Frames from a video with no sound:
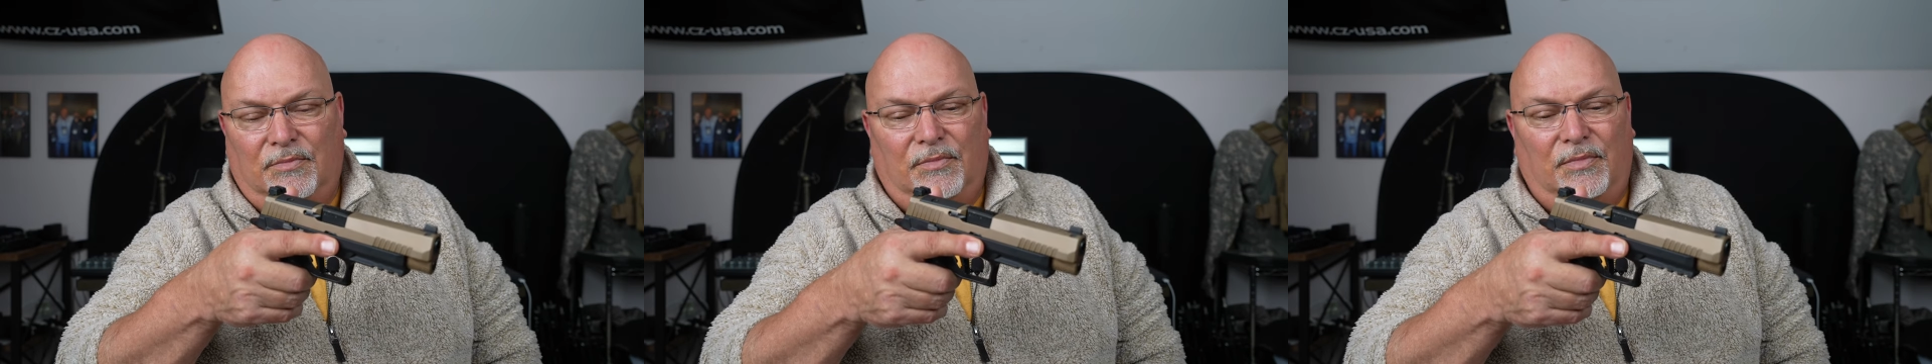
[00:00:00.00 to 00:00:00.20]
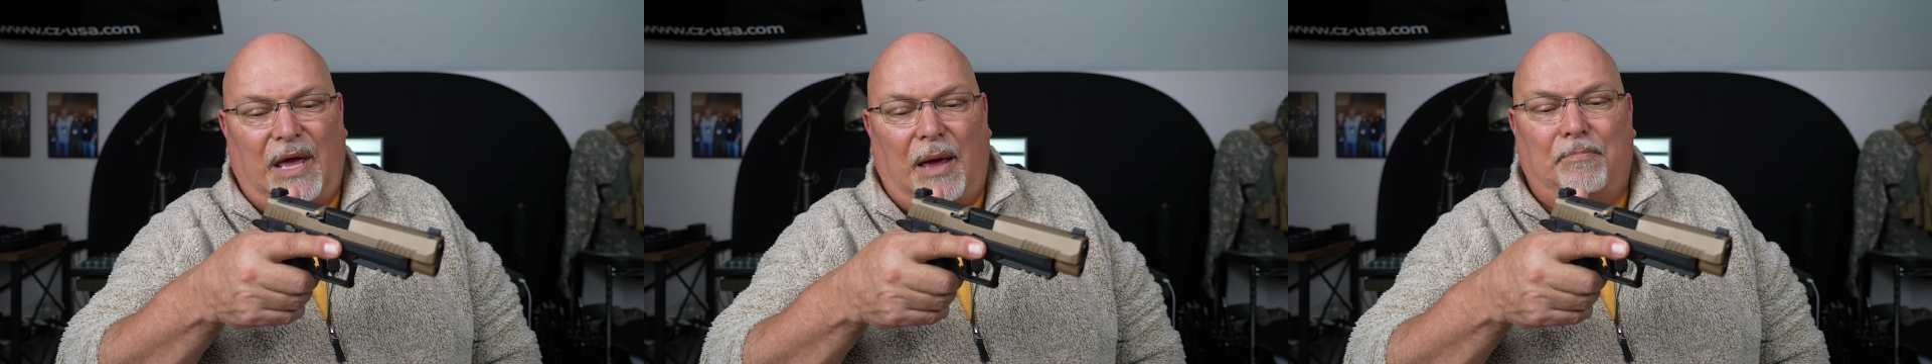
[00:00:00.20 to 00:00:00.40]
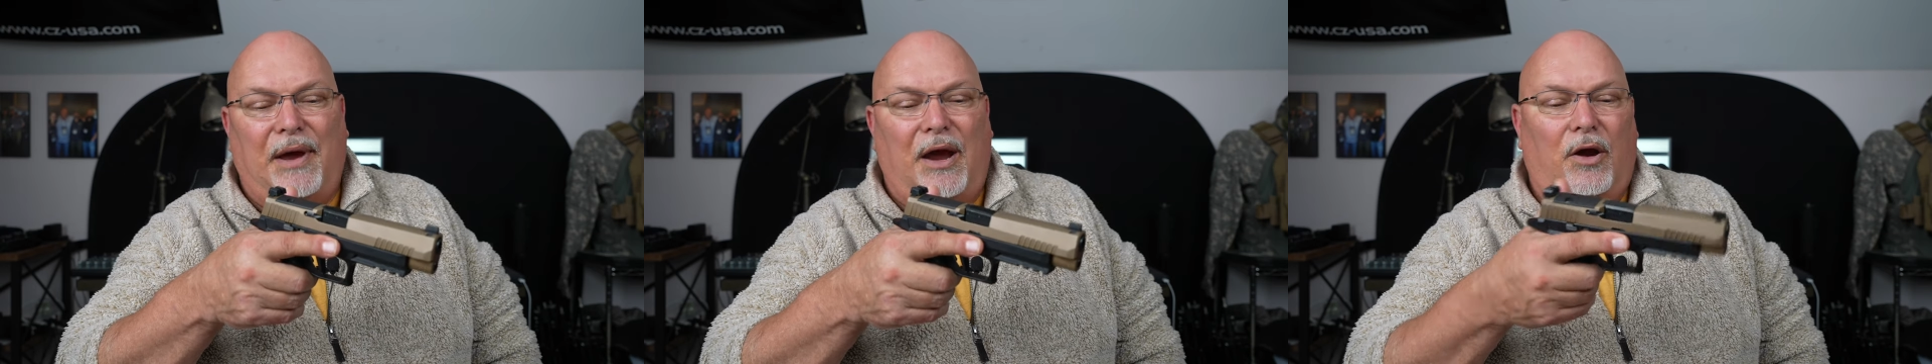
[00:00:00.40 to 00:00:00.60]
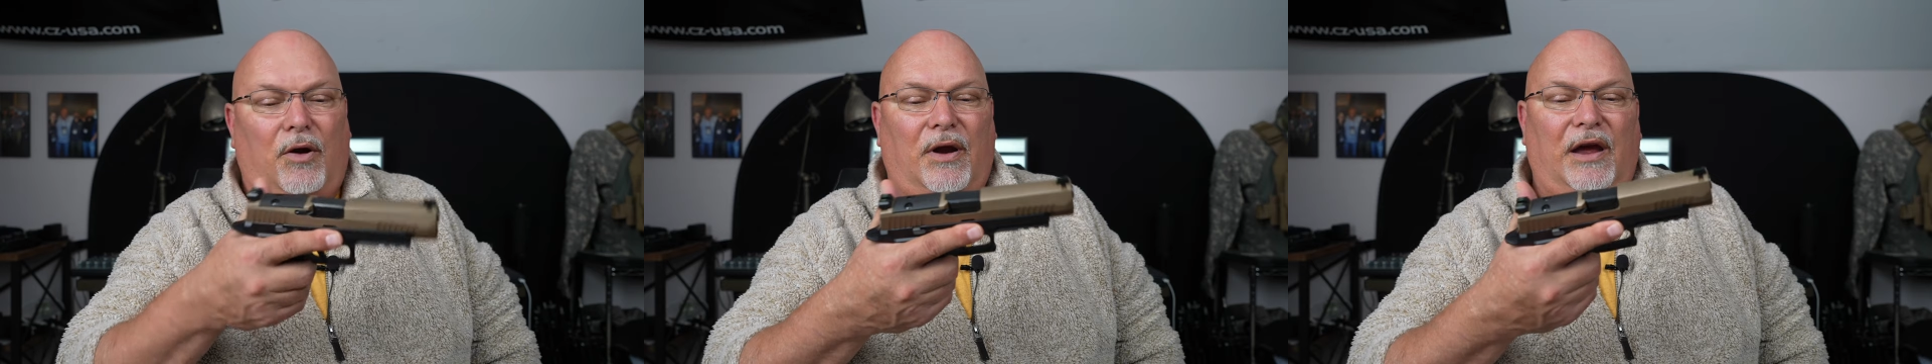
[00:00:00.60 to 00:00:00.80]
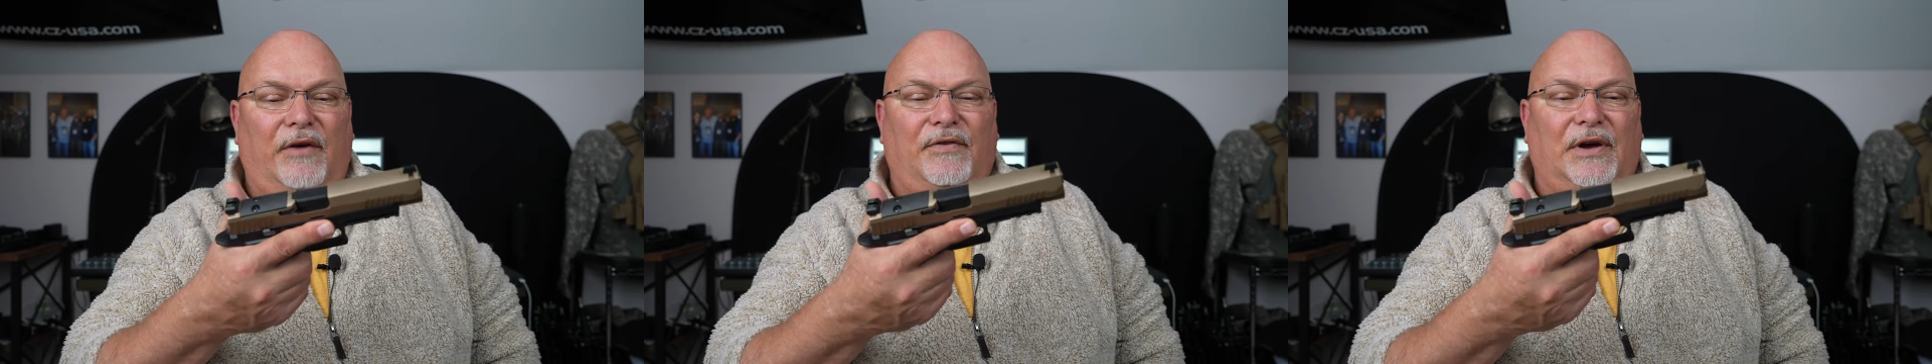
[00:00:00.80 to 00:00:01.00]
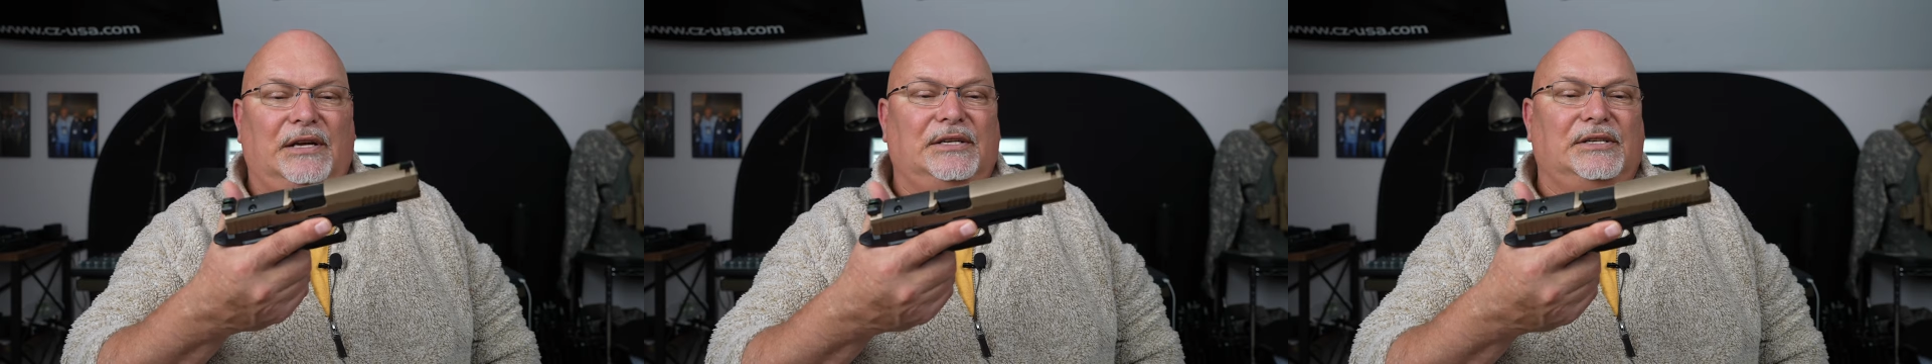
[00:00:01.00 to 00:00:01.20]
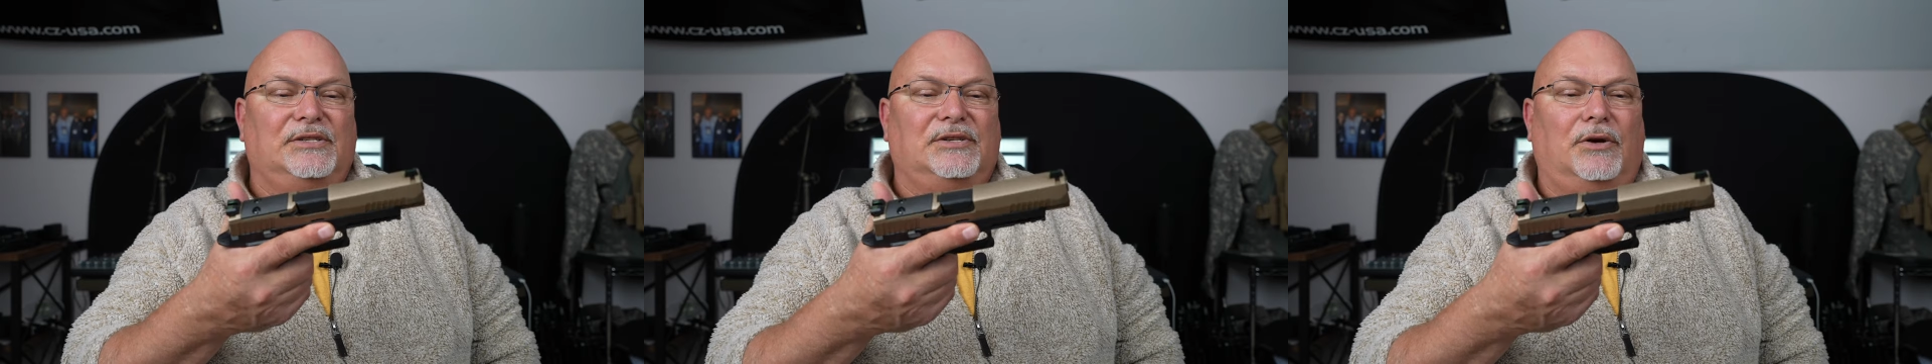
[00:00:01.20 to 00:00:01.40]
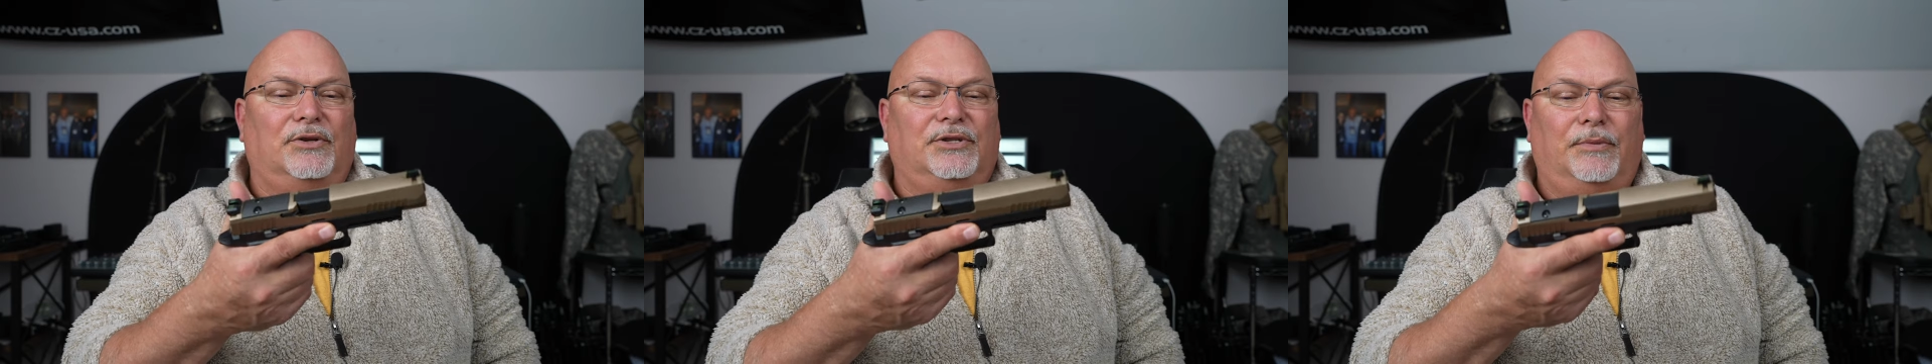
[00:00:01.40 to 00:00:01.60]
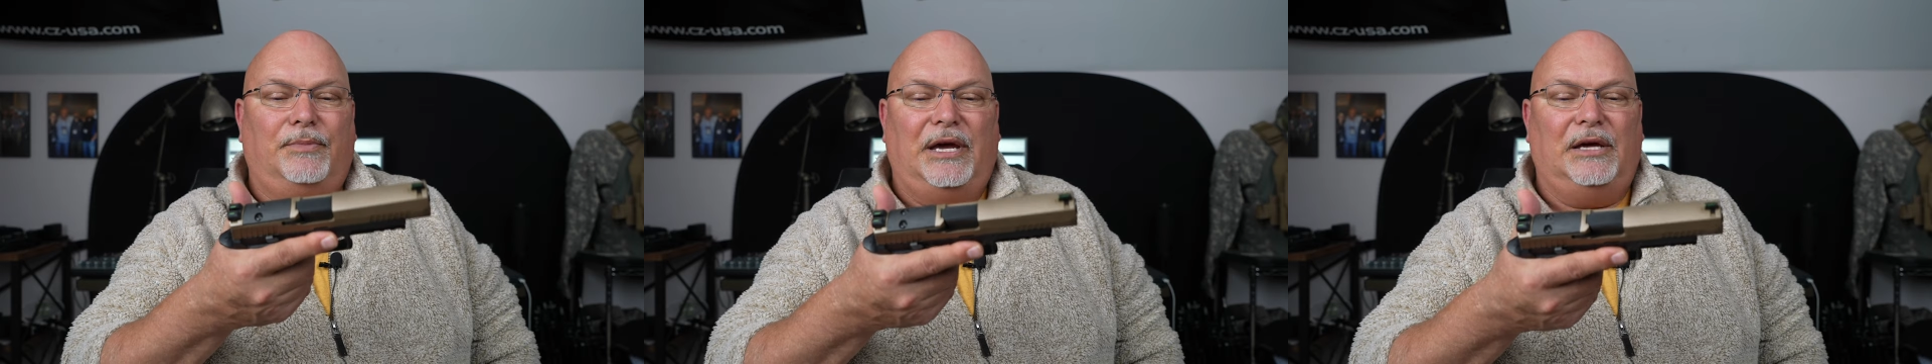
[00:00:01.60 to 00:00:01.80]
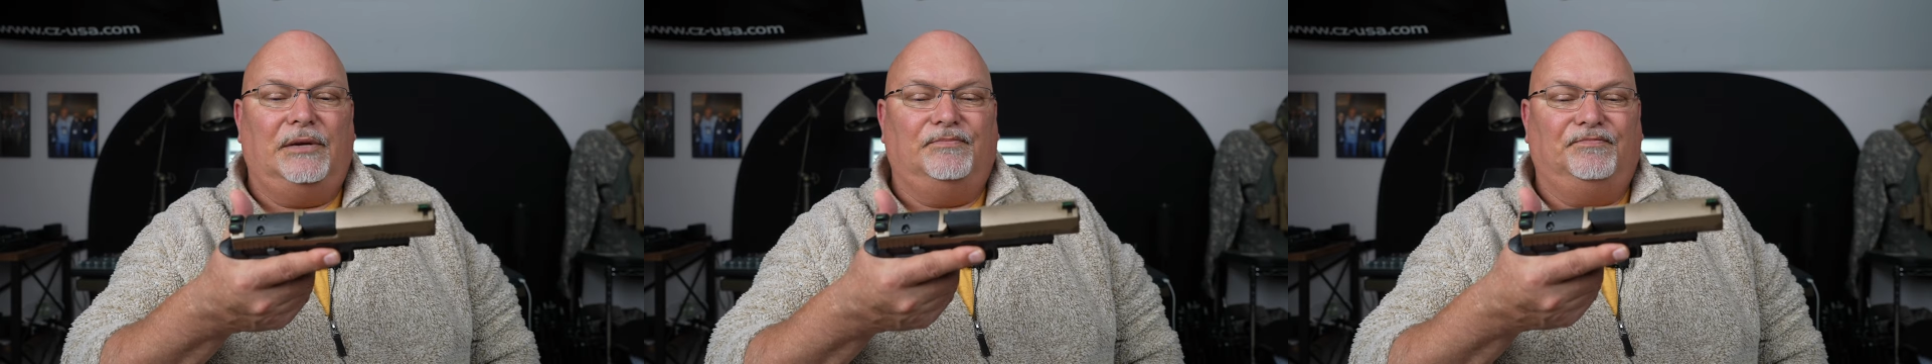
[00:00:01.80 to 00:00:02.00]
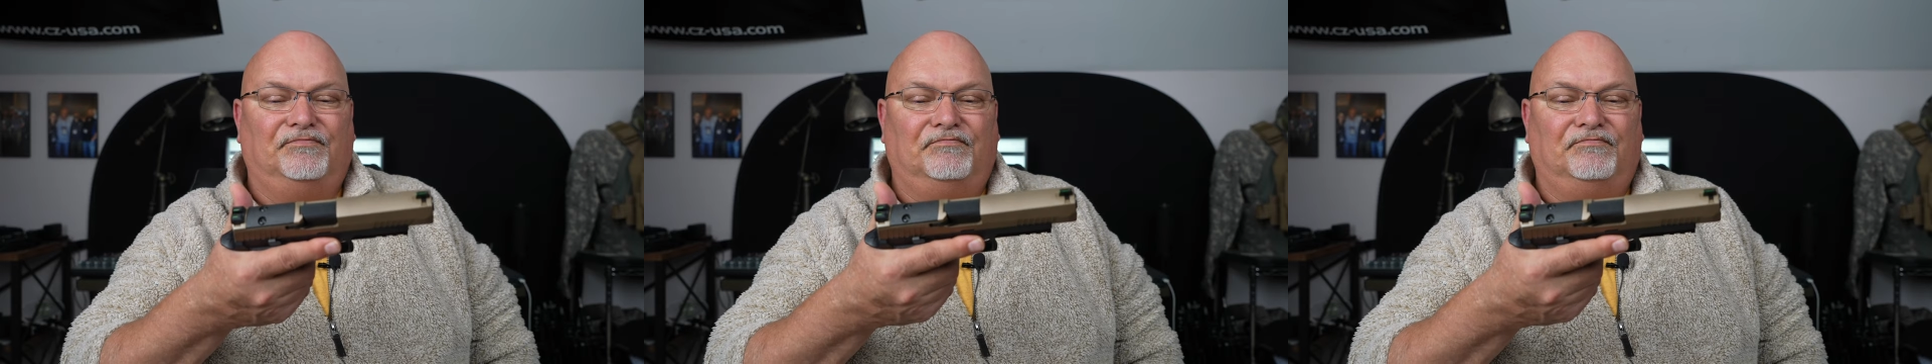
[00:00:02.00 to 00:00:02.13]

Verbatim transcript: that paragraph I just told you about